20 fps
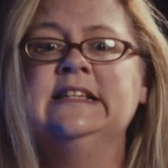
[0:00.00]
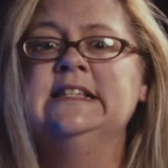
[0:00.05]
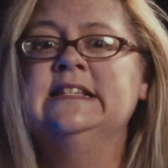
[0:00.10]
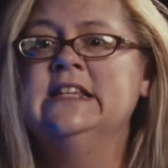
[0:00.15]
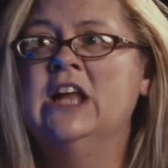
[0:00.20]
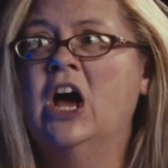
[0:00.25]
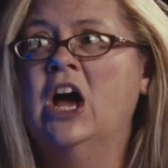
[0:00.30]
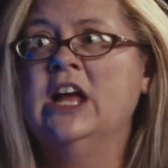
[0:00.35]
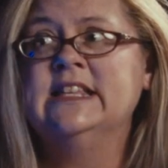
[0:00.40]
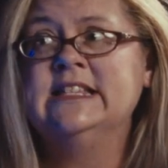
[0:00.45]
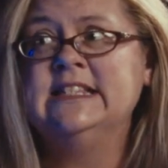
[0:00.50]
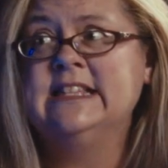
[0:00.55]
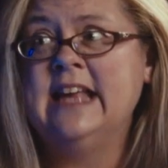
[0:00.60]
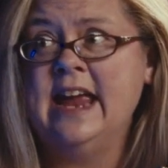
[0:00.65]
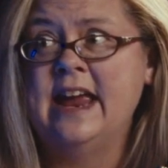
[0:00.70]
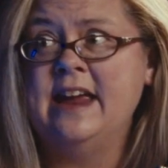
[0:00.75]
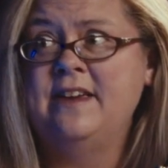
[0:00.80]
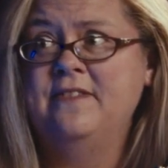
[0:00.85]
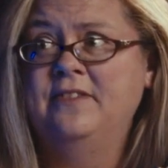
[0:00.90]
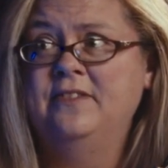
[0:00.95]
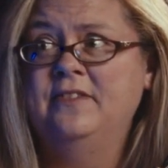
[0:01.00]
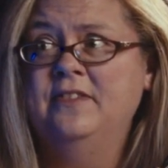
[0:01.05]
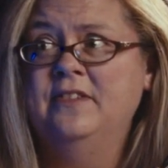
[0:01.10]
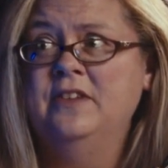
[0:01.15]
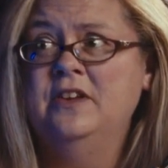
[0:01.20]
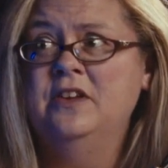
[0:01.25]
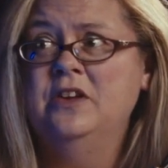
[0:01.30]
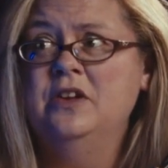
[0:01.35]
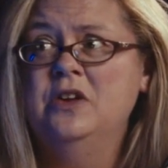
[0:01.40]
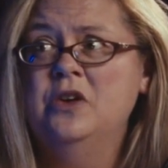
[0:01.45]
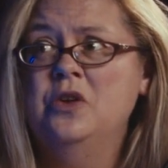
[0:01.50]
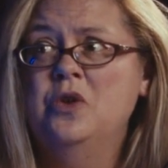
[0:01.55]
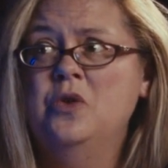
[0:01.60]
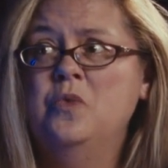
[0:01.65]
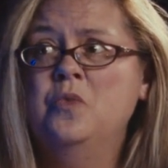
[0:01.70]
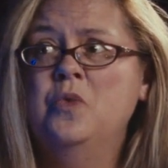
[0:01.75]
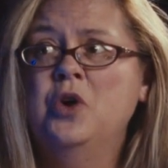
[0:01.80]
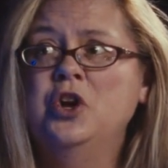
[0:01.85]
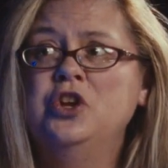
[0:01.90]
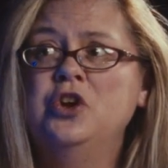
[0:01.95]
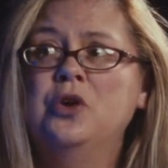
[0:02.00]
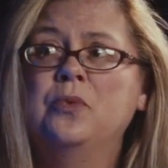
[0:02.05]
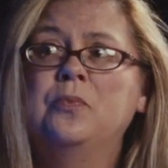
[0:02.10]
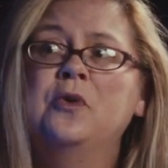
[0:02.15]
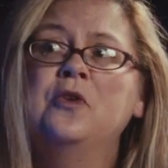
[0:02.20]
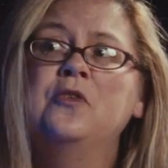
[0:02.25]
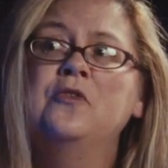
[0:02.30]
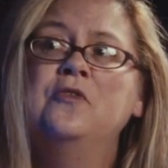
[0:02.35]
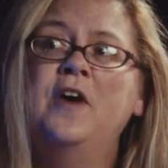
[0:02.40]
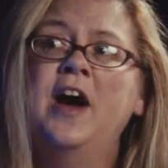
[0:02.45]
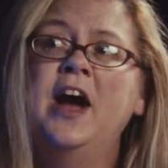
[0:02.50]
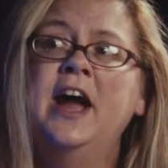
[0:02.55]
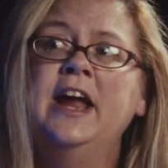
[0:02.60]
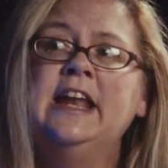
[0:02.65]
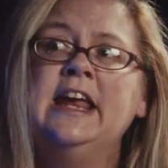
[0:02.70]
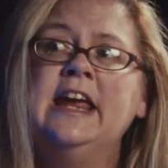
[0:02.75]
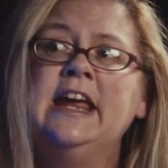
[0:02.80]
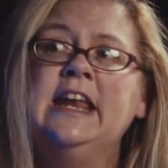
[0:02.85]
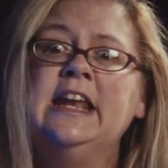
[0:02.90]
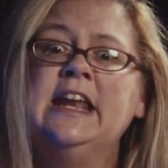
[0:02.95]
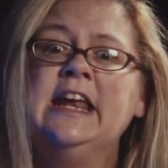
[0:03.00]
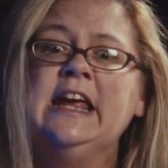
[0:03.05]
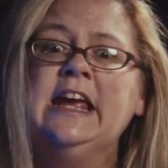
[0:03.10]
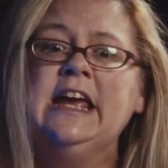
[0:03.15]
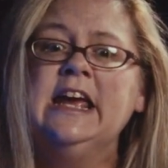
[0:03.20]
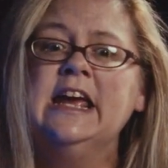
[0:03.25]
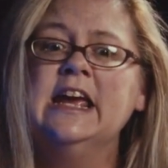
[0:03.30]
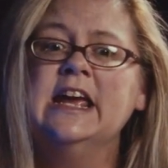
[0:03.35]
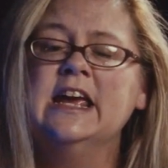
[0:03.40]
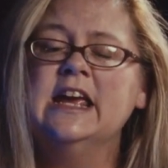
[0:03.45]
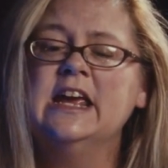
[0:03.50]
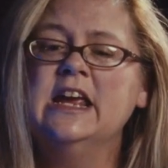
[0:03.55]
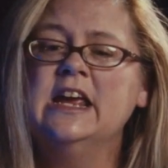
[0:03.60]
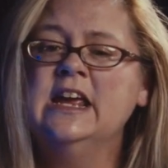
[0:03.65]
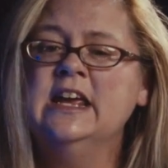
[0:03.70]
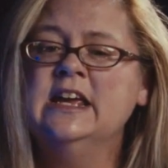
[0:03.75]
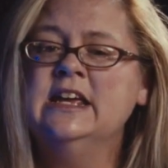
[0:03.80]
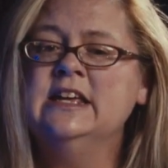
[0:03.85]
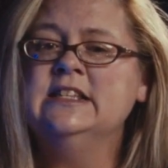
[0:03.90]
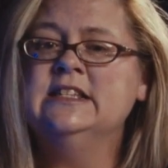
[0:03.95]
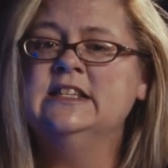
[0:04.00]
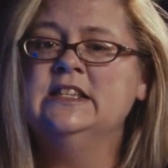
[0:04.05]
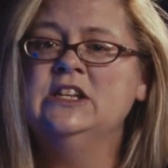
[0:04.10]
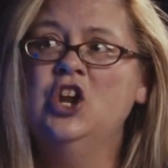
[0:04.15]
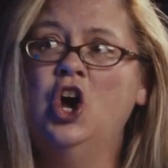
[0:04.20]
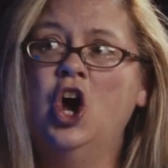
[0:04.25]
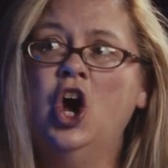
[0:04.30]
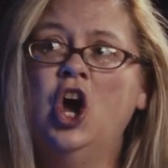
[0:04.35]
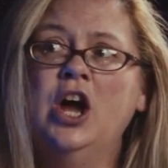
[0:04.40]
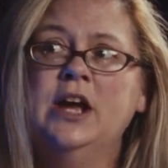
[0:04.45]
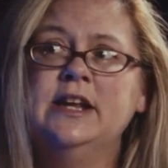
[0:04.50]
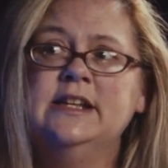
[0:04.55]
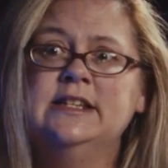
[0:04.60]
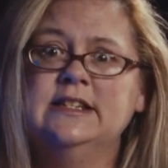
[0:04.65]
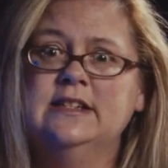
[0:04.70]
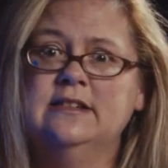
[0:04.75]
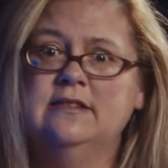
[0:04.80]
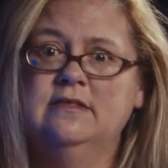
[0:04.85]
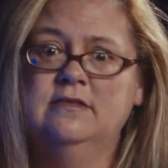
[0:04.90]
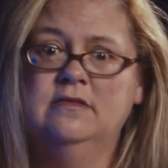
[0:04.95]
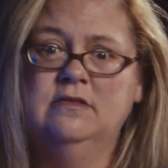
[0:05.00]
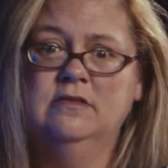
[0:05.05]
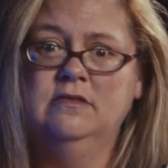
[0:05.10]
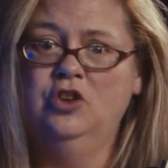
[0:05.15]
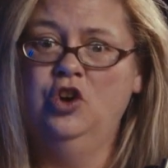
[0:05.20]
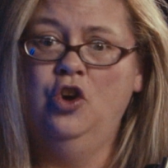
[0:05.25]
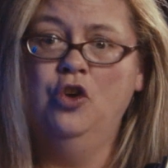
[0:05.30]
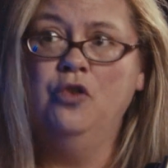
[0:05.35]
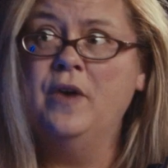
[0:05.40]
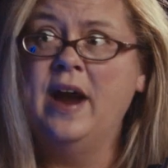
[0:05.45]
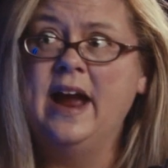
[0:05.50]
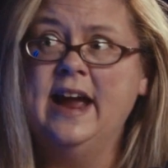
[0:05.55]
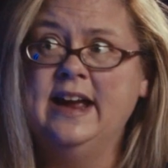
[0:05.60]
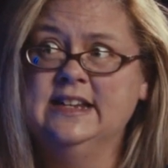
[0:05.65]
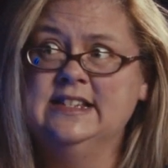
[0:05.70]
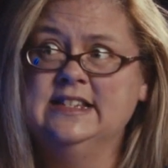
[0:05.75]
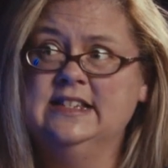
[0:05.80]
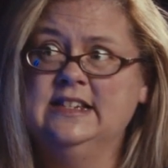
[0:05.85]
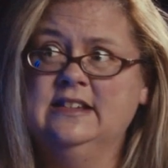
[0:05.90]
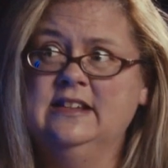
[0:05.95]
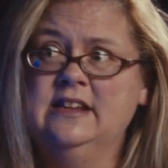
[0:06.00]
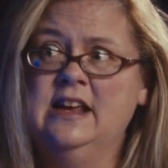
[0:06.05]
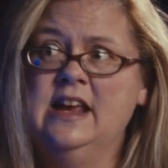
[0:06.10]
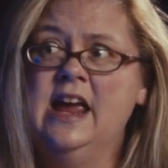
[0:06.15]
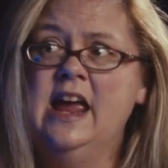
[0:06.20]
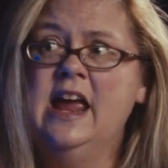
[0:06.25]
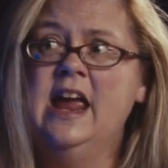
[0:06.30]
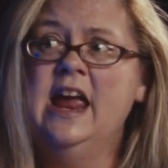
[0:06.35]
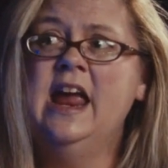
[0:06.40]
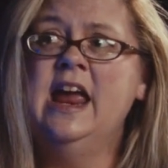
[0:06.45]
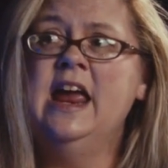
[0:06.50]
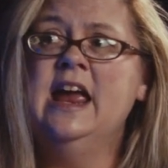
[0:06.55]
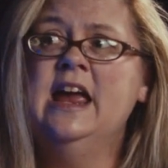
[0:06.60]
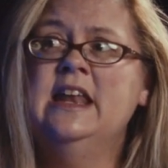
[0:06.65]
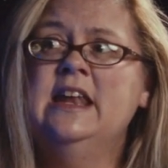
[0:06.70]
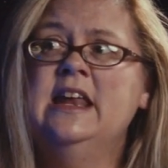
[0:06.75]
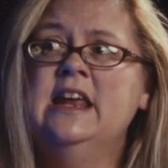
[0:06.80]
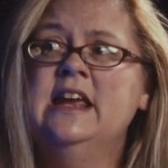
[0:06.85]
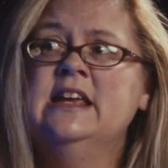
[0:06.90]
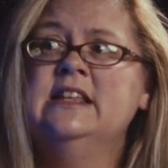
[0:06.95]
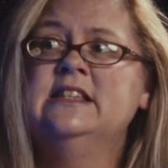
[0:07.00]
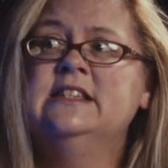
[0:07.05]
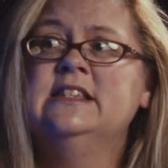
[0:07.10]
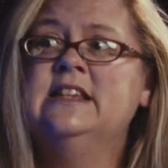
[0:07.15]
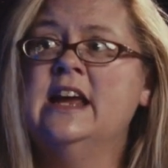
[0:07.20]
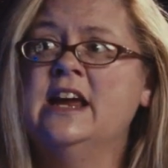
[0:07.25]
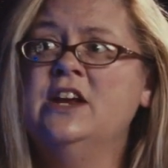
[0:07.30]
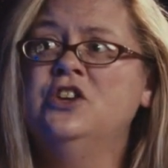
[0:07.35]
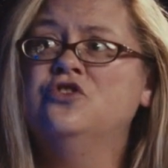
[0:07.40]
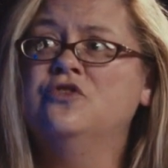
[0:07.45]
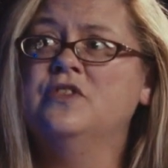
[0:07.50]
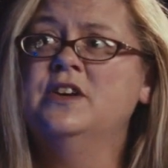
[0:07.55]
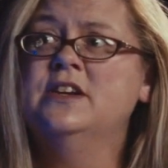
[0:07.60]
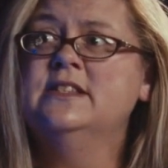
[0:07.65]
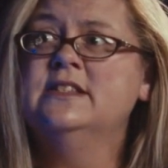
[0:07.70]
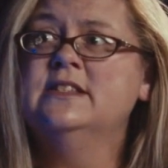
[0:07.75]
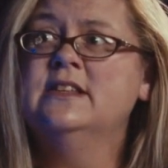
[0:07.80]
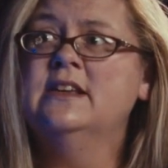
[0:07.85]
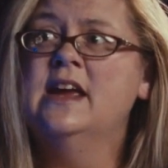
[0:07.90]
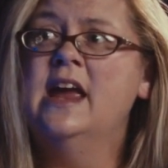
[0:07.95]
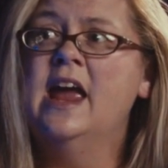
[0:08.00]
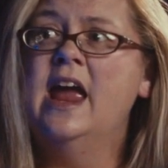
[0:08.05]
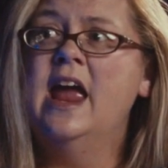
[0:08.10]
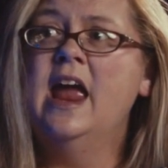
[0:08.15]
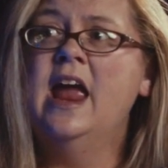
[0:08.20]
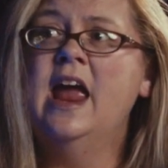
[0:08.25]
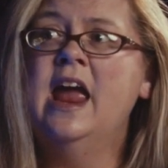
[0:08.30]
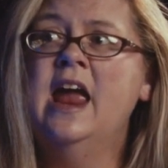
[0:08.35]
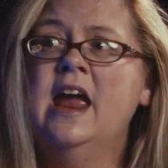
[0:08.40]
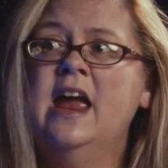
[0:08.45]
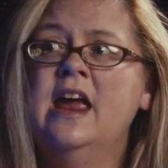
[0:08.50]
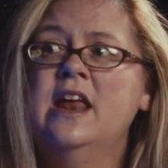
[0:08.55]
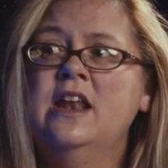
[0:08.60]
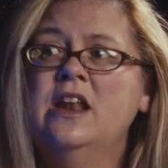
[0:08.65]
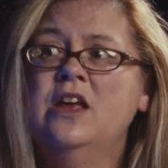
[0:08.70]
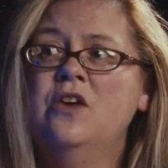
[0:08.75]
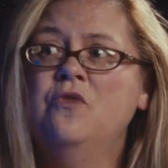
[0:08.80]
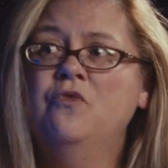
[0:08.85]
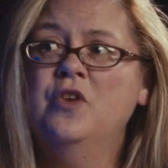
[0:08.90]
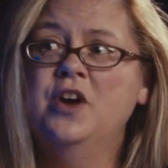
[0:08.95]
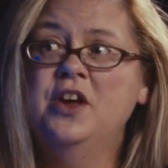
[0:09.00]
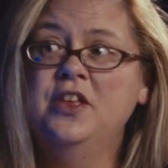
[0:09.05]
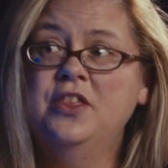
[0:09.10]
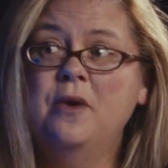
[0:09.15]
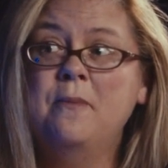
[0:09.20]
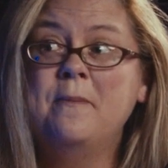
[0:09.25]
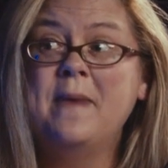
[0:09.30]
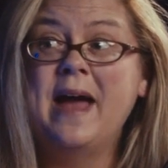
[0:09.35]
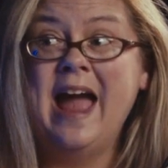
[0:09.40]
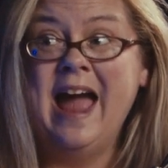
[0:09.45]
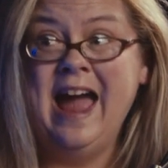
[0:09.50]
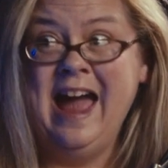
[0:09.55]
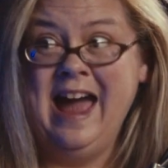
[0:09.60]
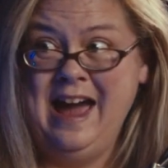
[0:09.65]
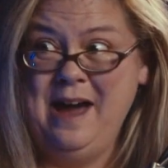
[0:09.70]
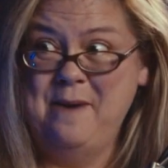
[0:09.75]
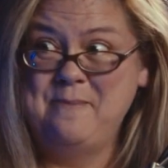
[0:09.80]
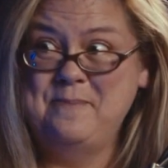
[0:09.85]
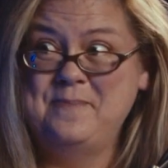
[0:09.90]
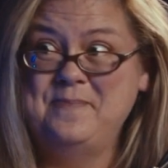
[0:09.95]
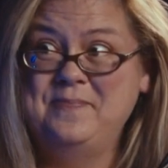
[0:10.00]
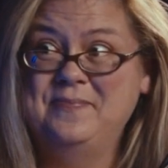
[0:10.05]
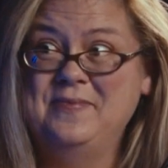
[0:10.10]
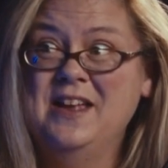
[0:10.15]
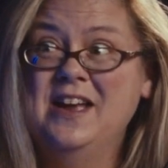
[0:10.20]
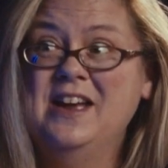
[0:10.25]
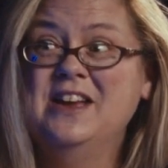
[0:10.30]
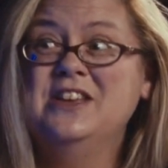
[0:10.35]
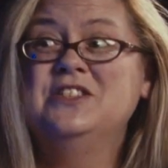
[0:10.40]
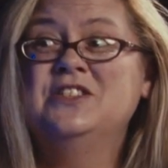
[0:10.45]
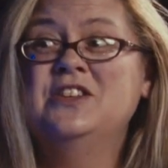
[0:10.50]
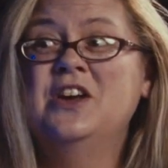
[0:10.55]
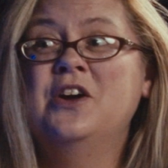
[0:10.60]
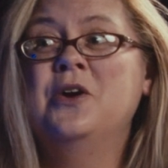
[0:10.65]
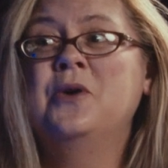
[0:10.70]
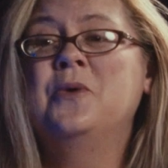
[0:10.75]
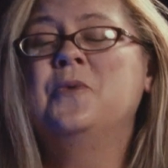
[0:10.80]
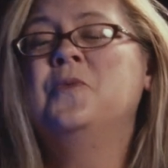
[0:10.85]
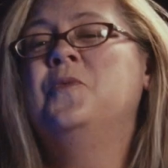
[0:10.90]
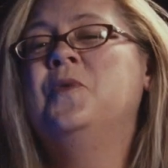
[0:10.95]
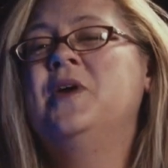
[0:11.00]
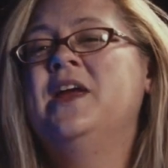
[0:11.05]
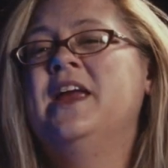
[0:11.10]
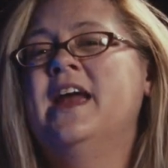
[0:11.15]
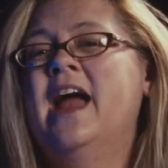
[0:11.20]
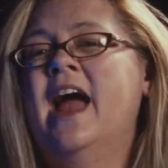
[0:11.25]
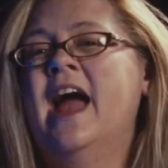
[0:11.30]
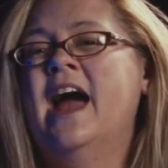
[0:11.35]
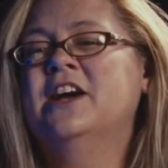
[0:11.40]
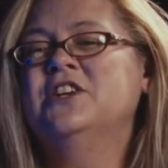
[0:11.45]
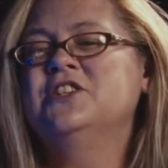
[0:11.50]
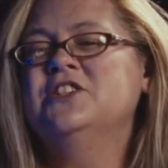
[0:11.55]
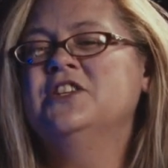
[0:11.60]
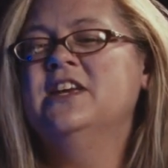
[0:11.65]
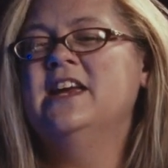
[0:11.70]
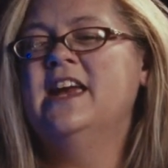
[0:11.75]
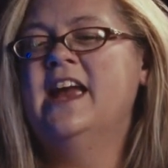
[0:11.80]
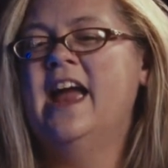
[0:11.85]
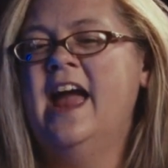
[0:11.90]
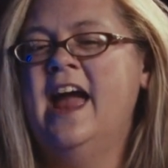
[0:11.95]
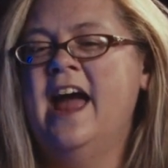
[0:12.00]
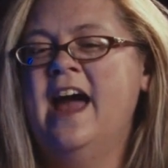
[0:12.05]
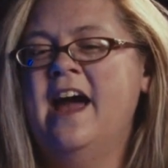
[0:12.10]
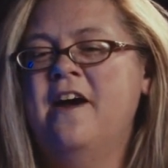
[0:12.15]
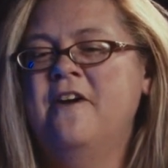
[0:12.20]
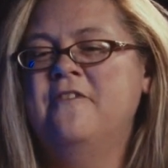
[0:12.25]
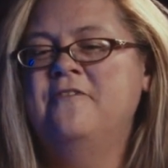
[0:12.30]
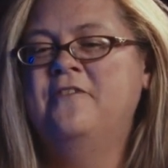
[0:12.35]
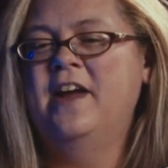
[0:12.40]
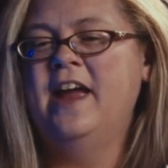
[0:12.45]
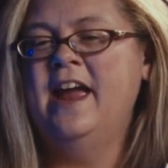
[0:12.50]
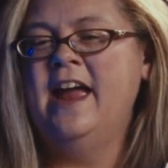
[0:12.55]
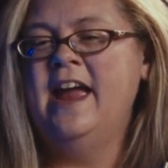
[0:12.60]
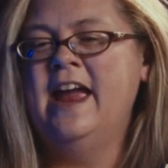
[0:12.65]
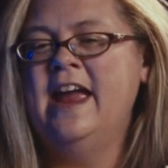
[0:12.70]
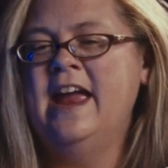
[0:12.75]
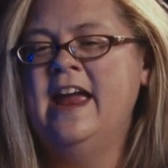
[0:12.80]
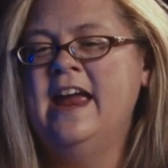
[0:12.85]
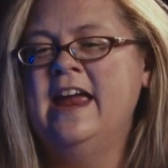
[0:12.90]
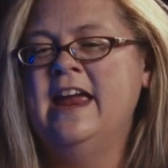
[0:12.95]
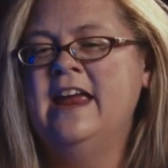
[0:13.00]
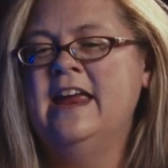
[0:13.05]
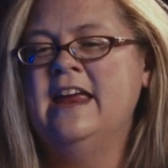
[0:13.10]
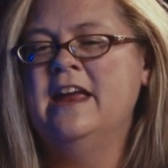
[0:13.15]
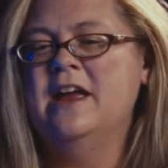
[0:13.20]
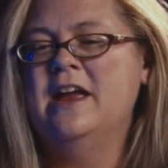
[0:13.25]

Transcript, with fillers: not safe. What you're providing is not correct and it's dangerous. Okay, and the Rhithm, Rhithm Act. Okay. So we actually have a